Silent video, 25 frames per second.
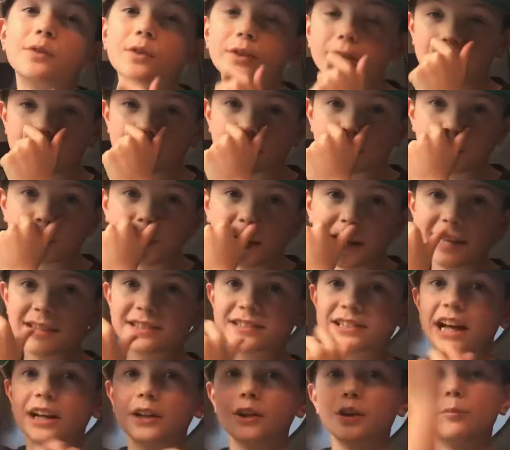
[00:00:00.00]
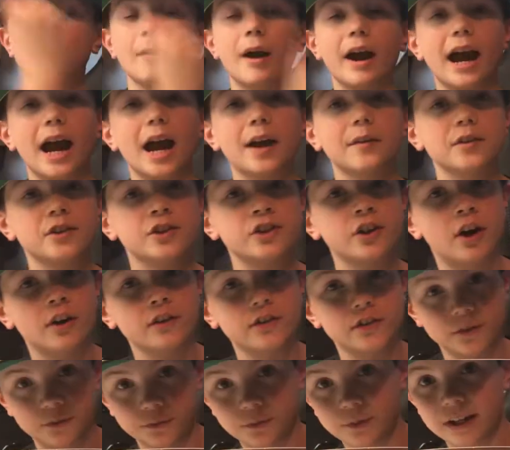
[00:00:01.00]
more giveaways that you might have a
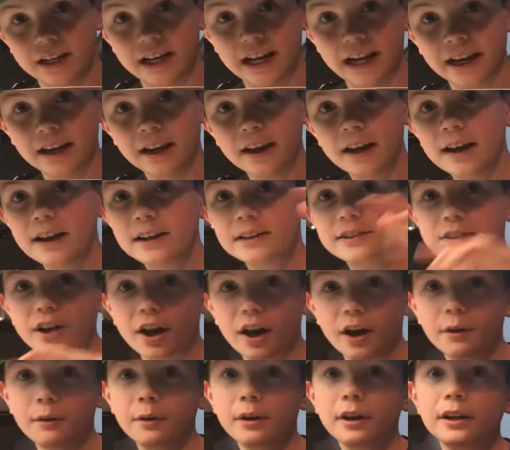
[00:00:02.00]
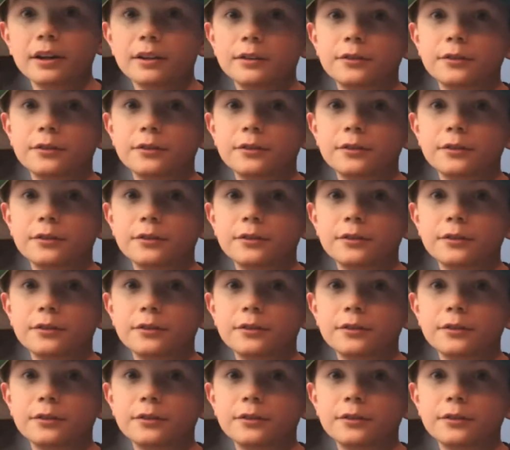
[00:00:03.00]
chance of winning. So,